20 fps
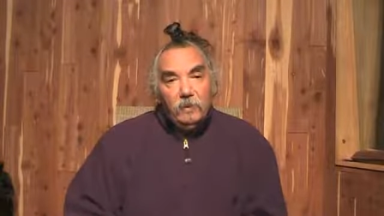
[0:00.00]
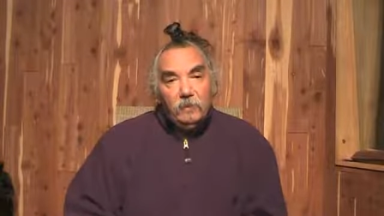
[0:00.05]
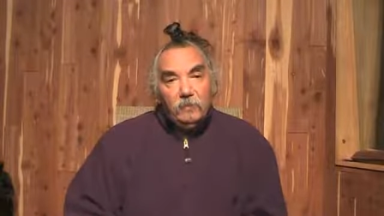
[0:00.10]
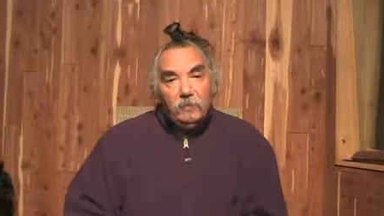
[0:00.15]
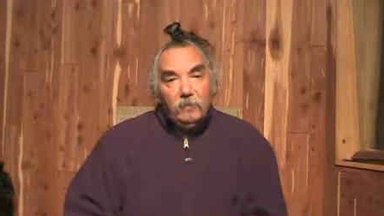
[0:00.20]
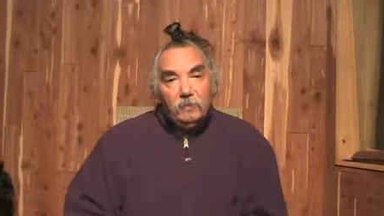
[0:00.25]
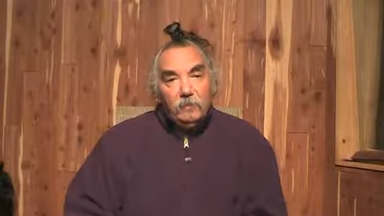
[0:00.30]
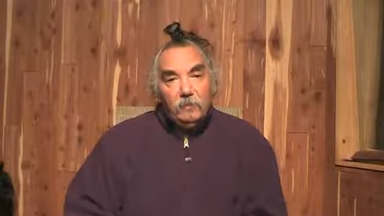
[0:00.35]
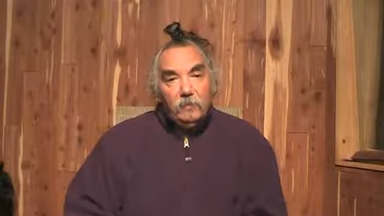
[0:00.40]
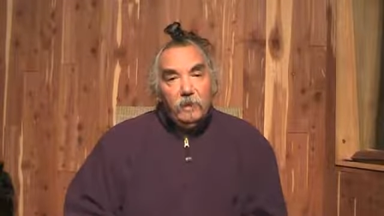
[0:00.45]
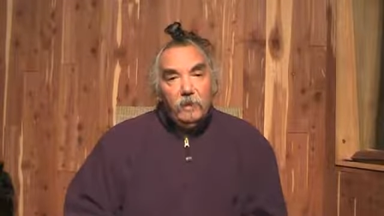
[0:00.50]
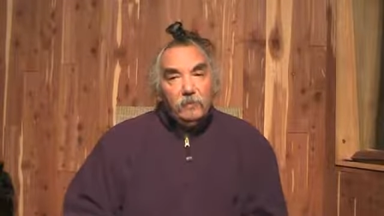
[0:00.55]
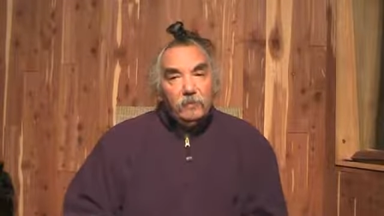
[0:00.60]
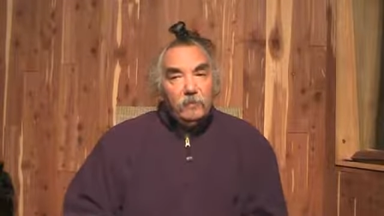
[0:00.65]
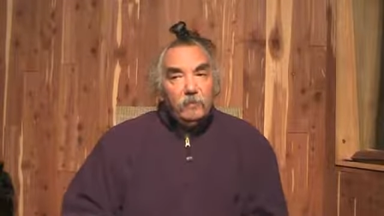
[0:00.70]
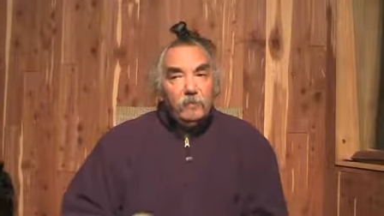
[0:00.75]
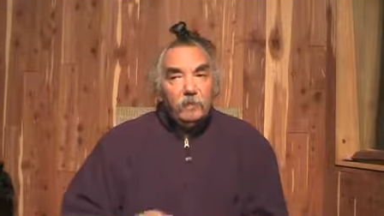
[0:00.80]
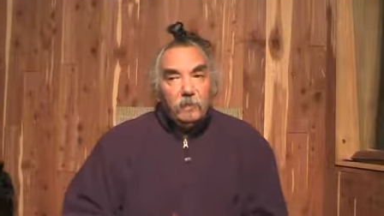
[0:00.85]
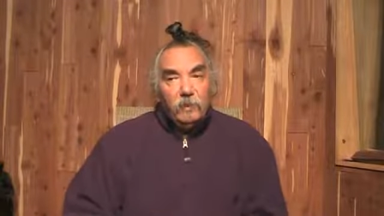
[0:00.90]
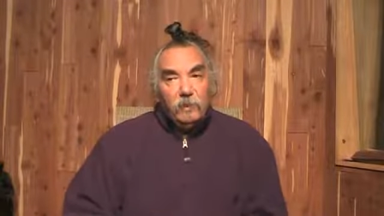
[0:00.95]
So, so we have
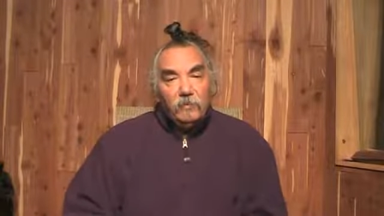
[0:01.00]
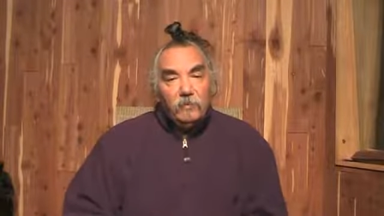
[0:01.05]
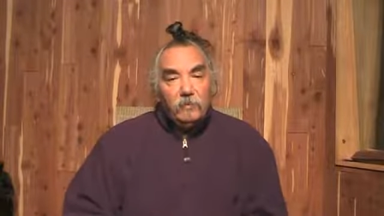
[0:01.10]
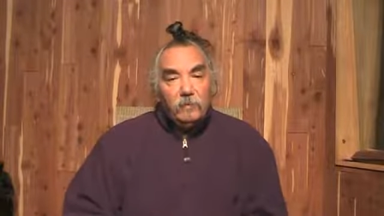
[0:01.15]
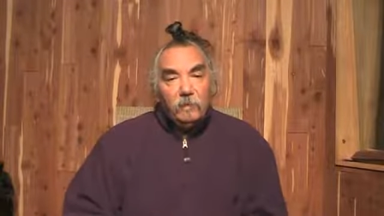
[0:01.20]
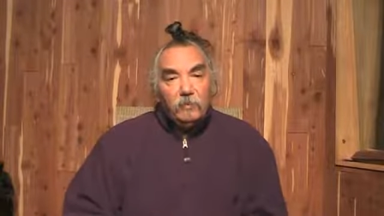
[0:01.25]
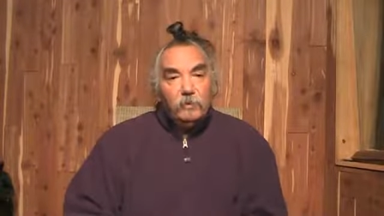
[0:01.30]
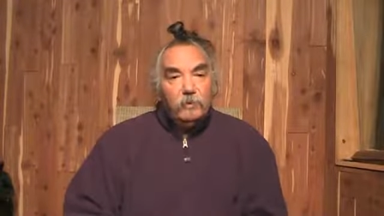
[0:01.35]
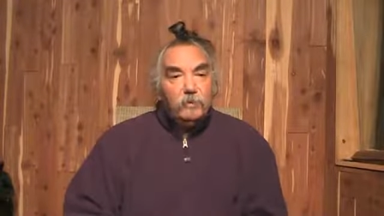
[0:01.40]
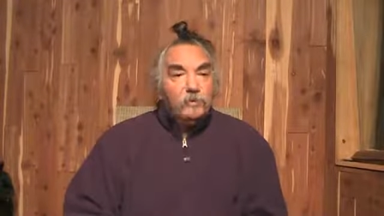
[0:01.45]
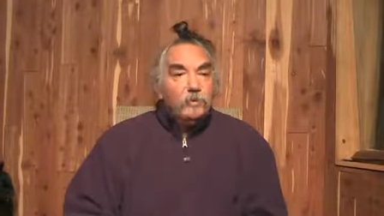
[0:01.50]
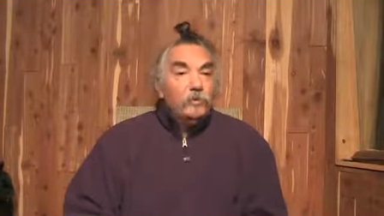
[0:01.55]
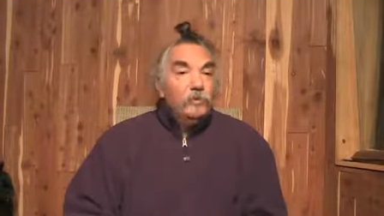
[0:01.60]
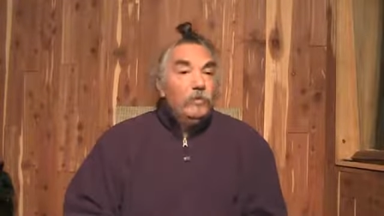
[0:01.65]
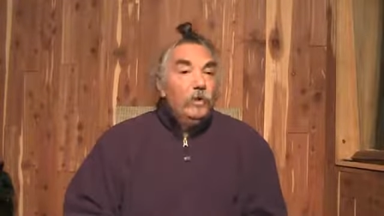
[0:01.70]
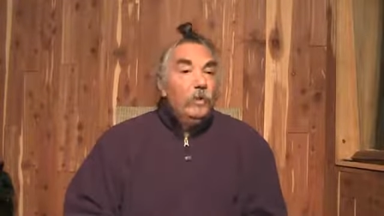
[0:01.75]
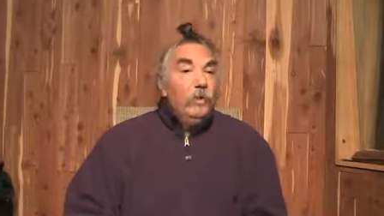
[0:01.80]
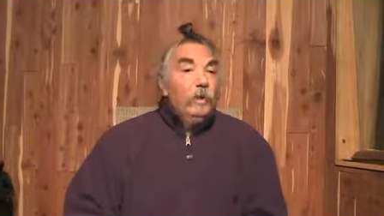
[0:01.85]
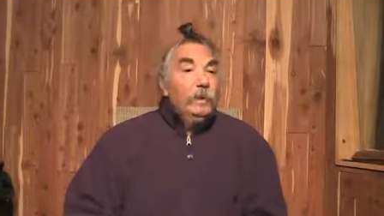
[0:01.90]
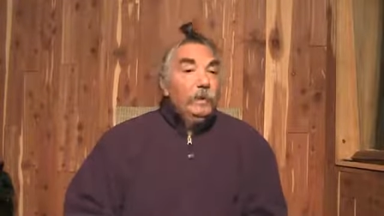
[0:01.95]
to recover our original
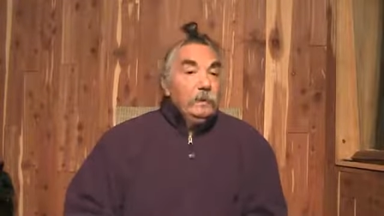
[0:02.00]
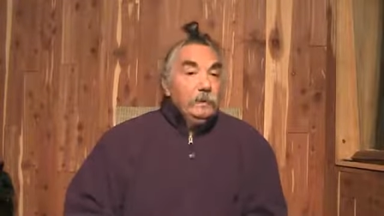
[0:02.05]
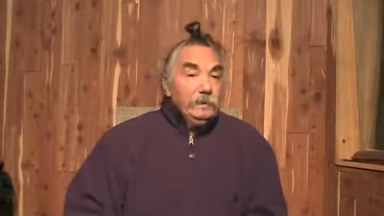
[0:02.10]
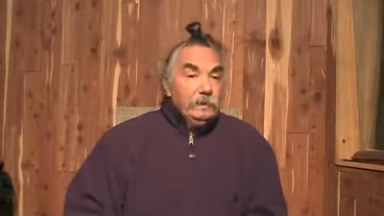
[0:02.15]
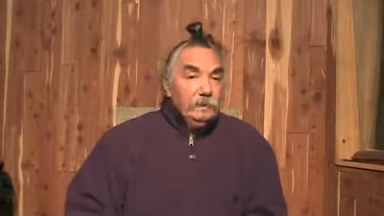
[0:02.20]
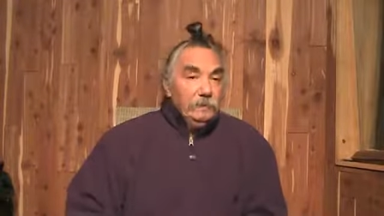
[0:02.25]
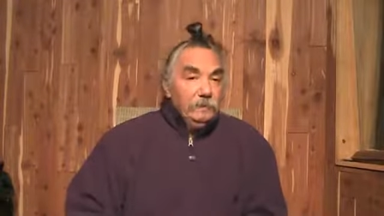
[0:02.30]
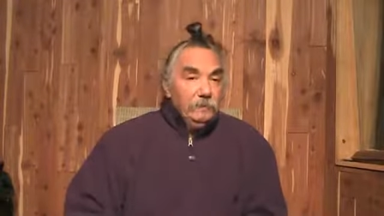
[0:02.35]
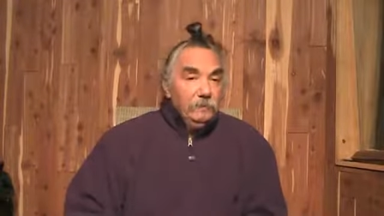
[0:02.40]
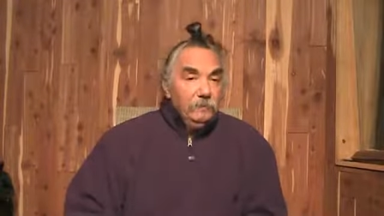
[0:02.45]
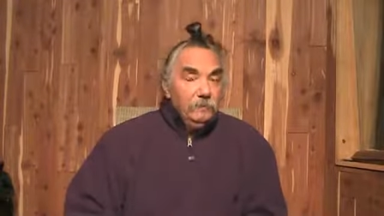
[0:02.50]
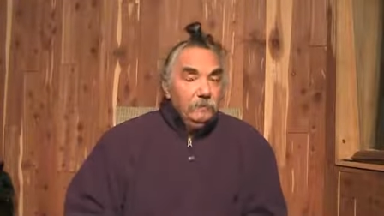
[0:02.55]
knowingness,